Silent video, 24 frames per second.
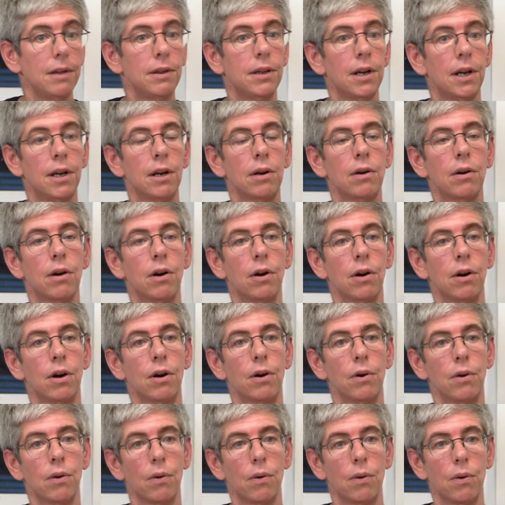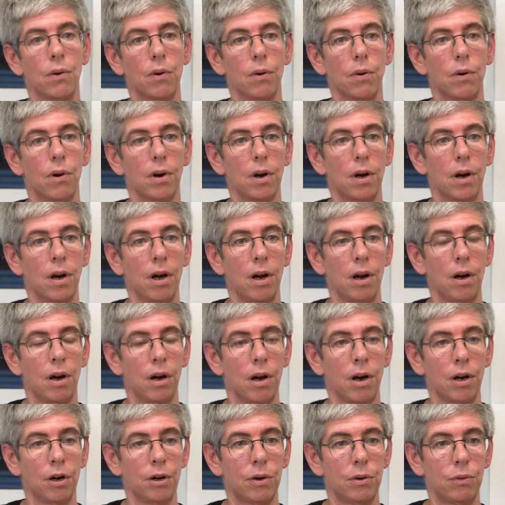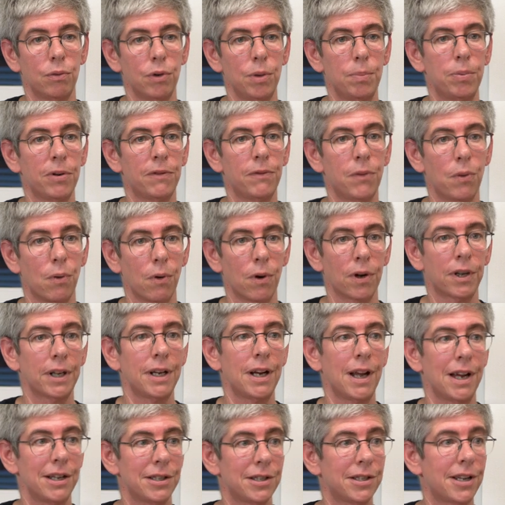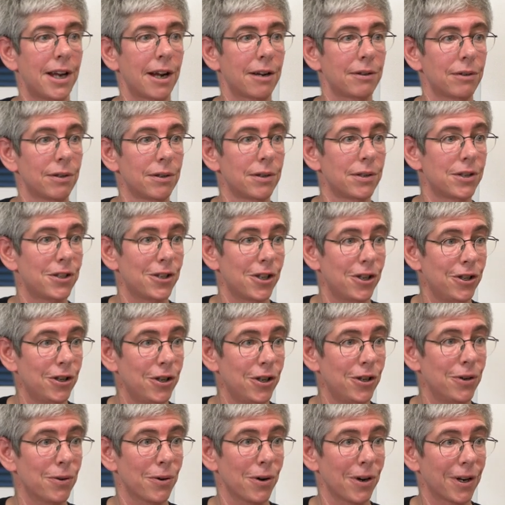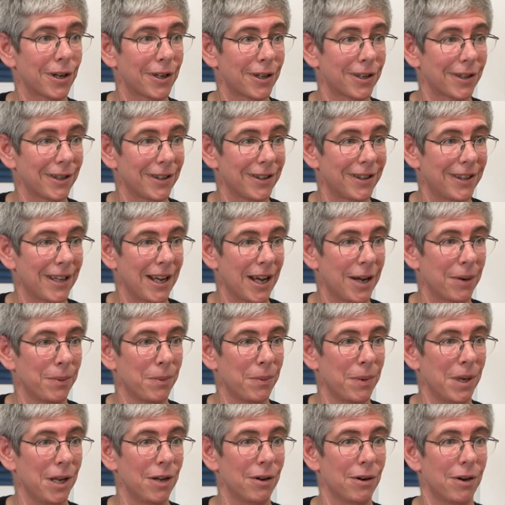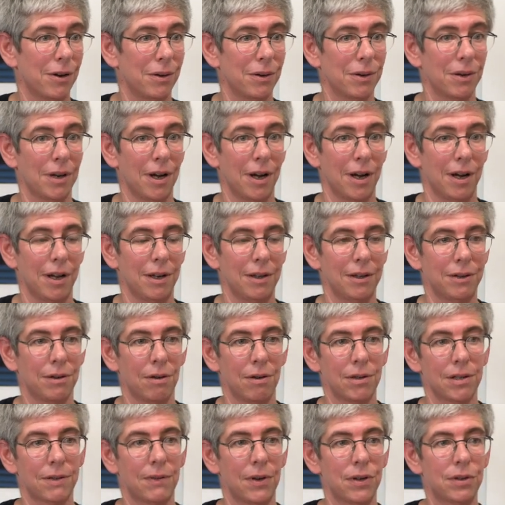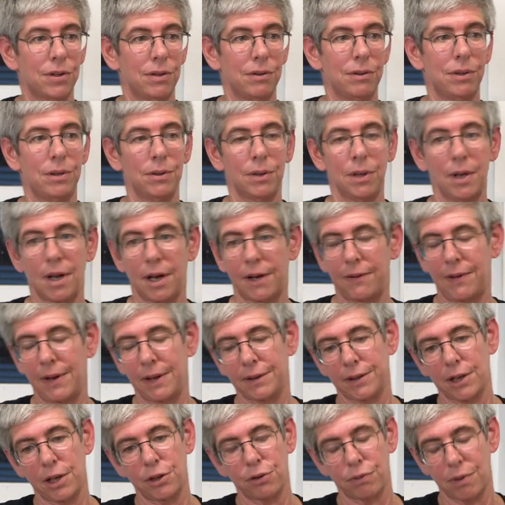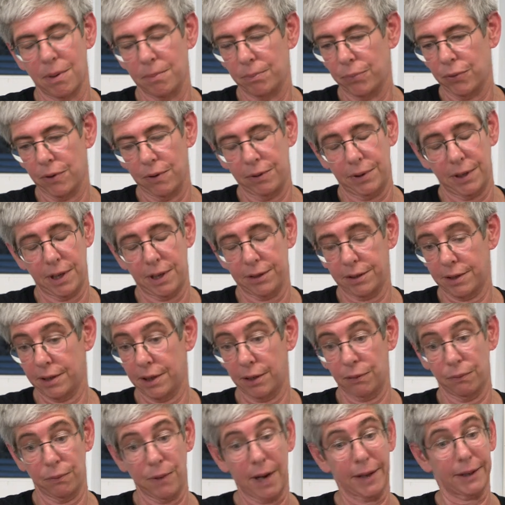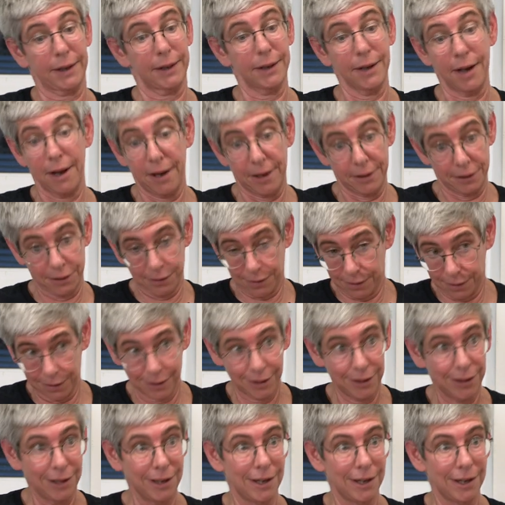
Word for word: There are a, uh, a group of organized hecklers in New York that we, uh, those of us who do a lot of anti Trump protesting, recognize.